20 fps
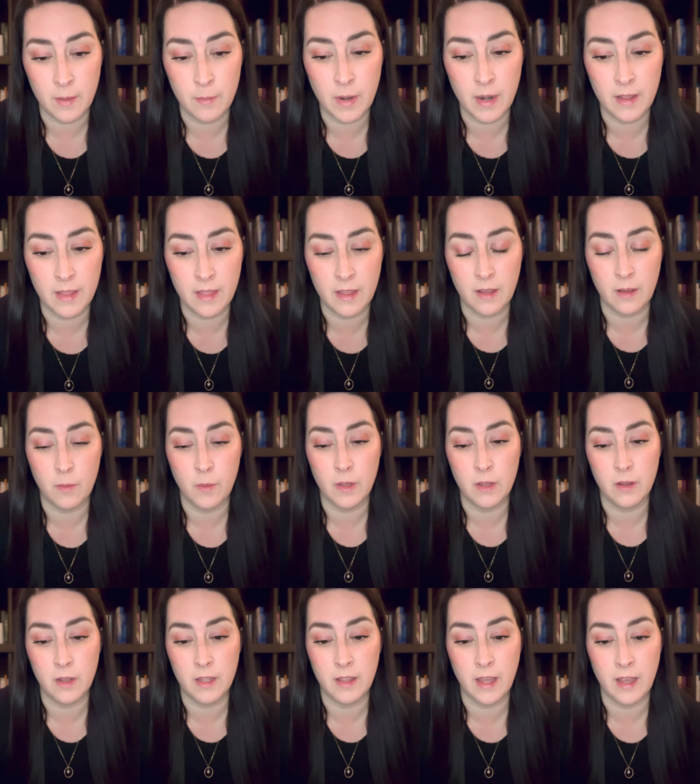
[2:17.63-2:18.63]
But I think we
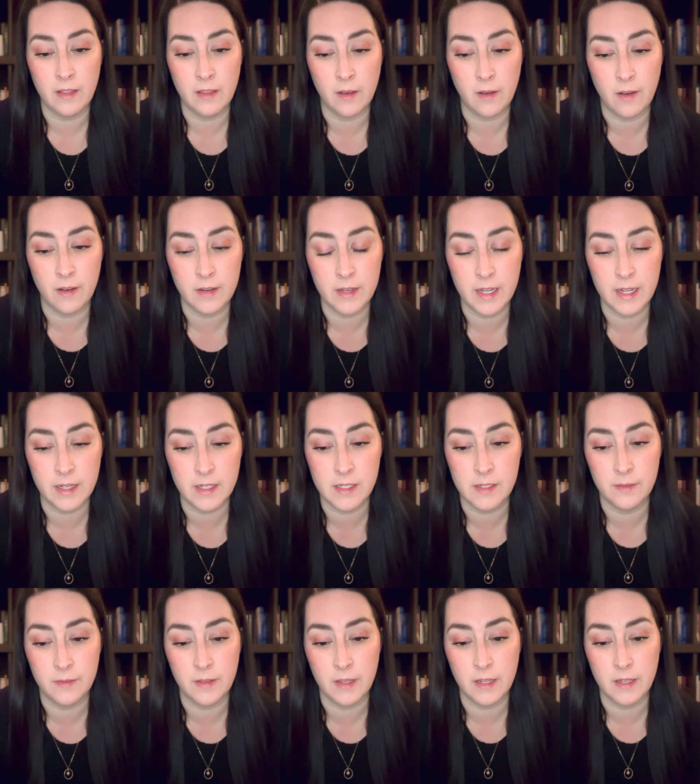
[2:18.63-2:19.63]
look at that in the context
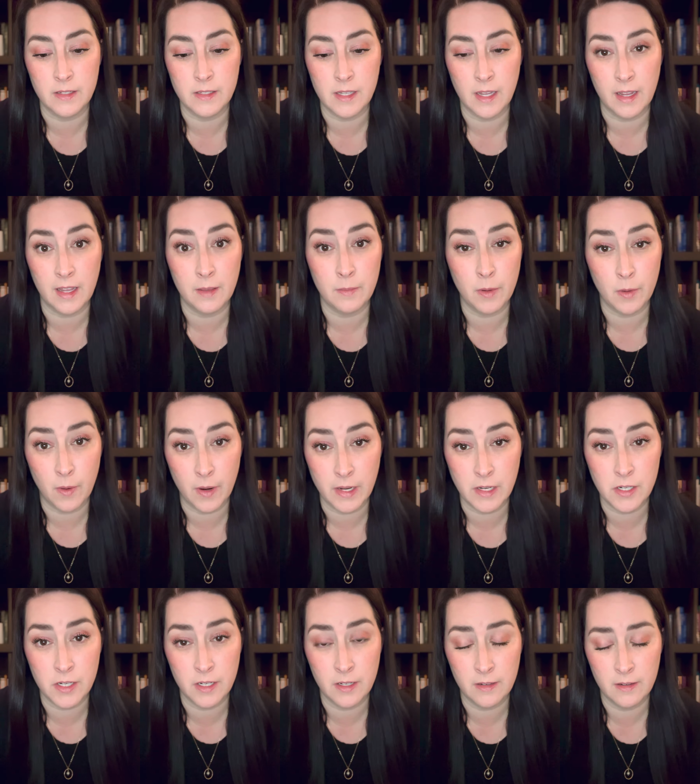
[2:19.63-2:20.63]
of things like
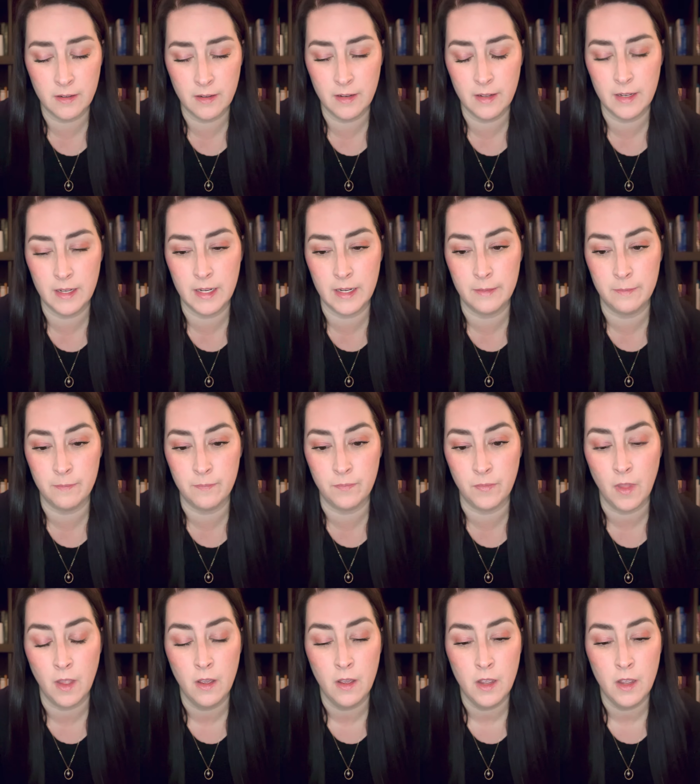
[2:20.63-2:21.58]
immigration, um,